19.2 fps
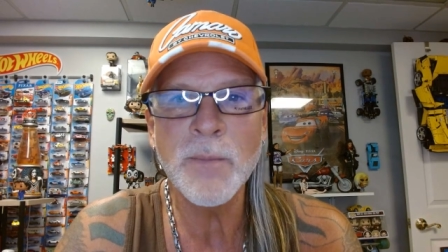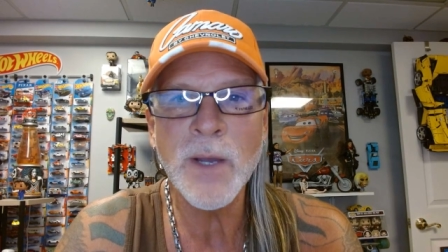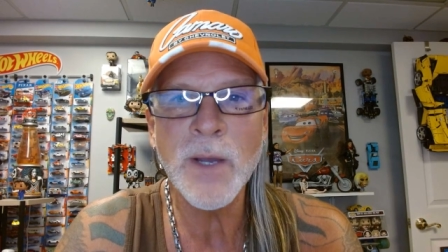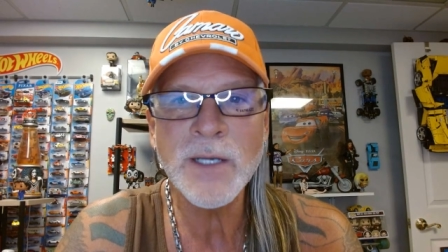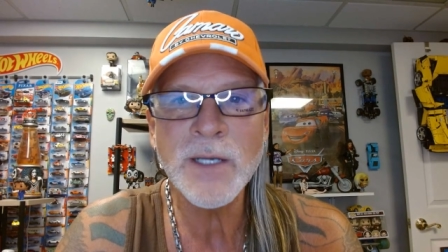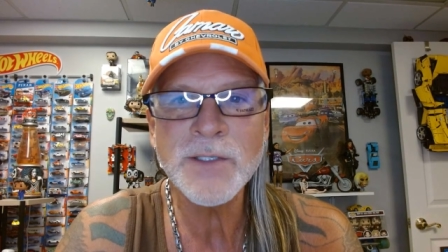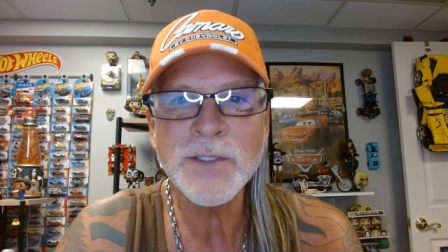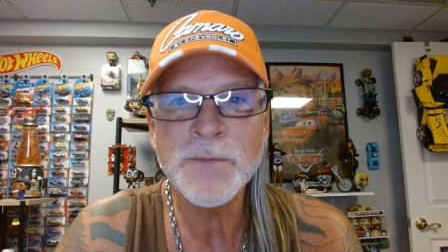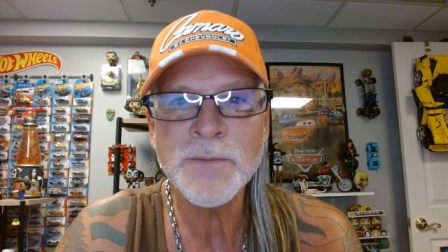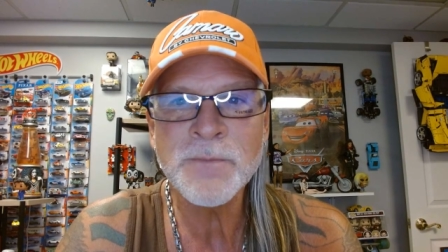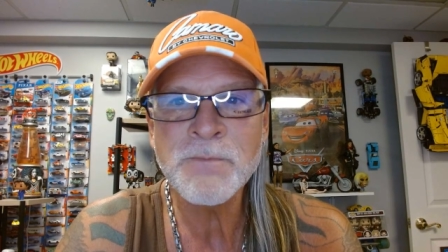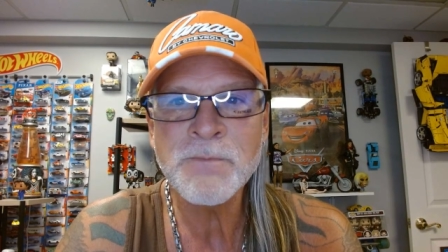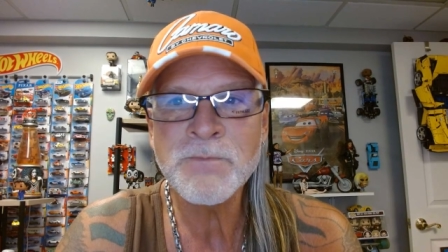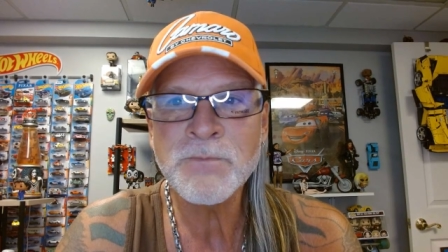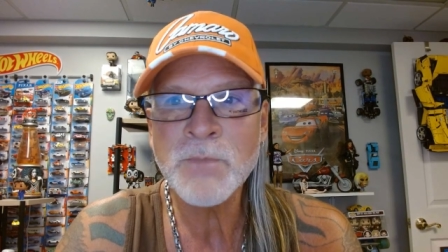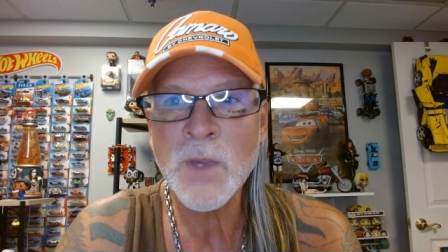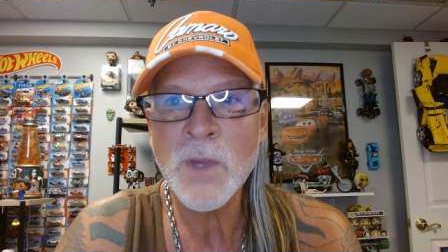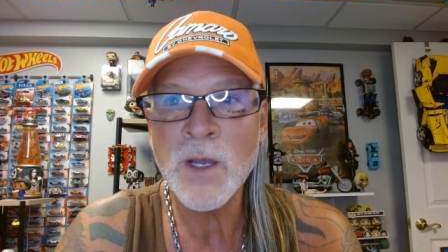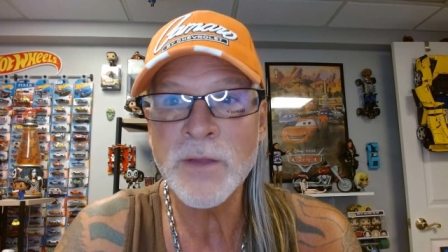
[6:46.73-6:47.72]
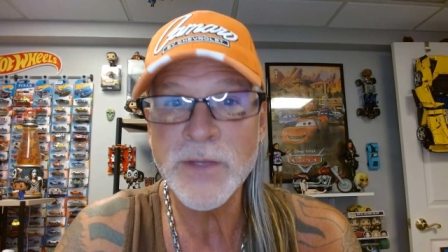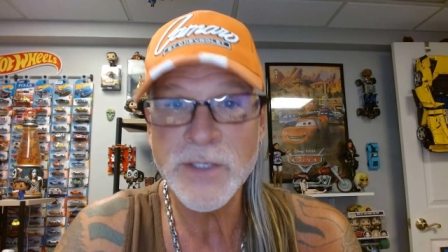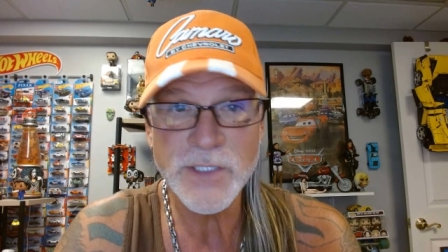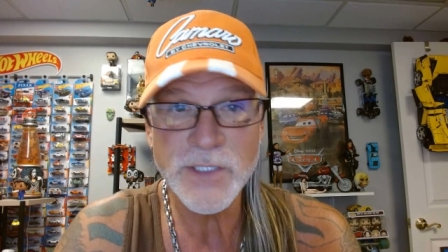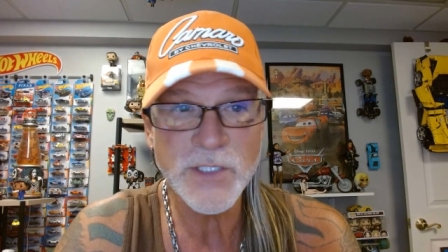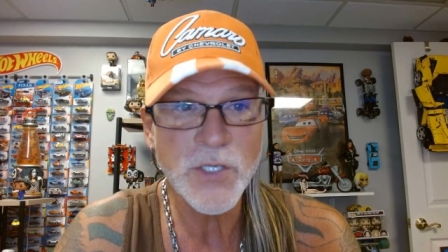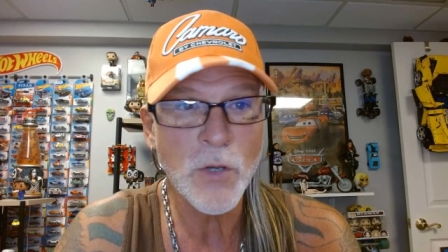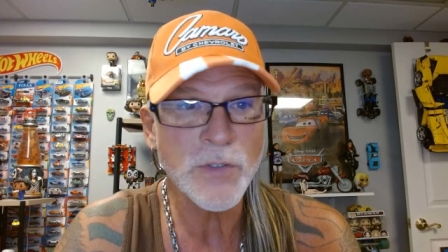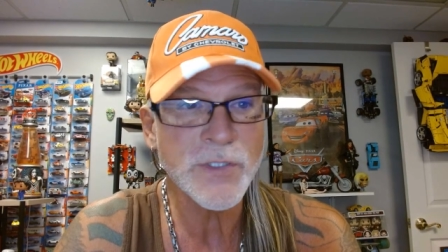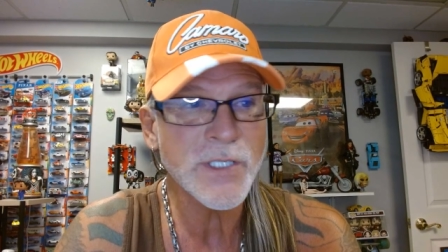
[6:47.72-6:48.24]
bucks. Now, this
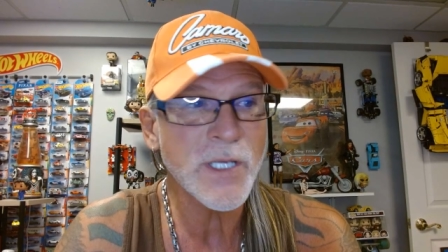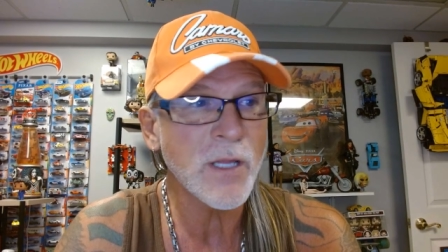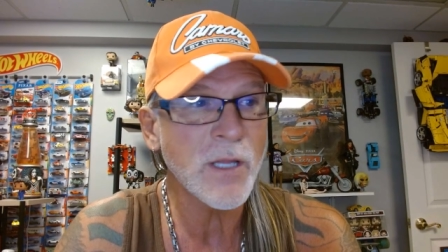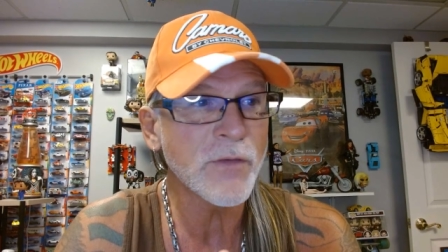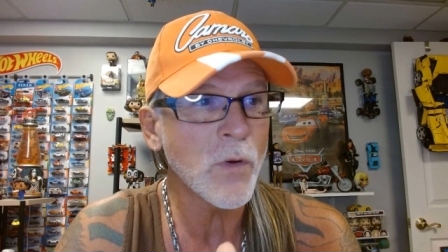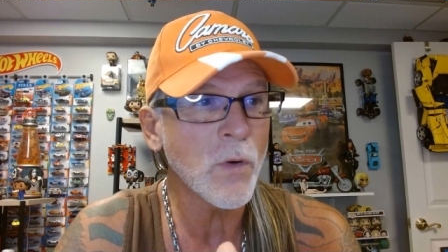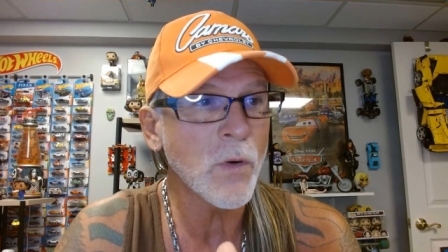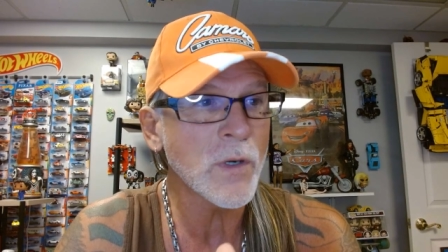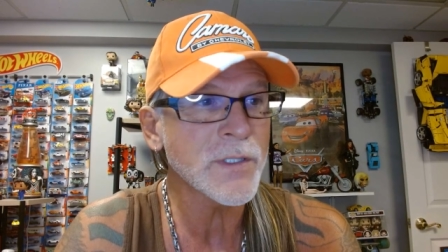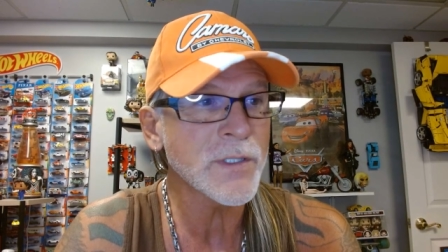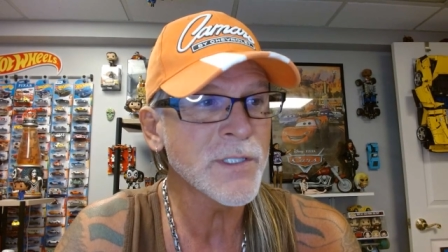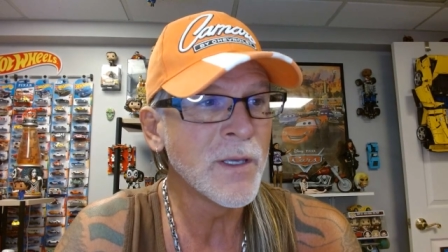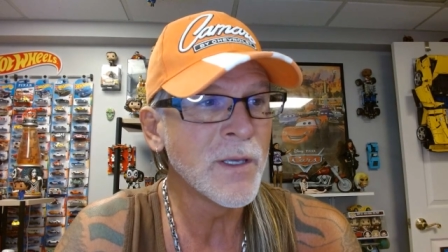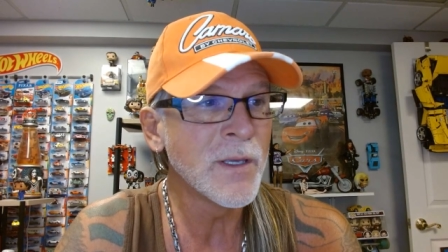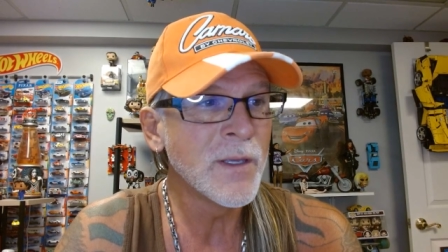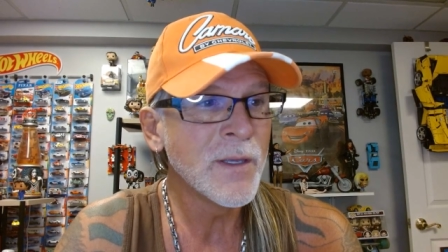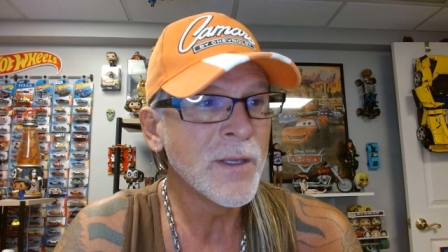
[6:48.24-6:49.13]
is wholesale, of course.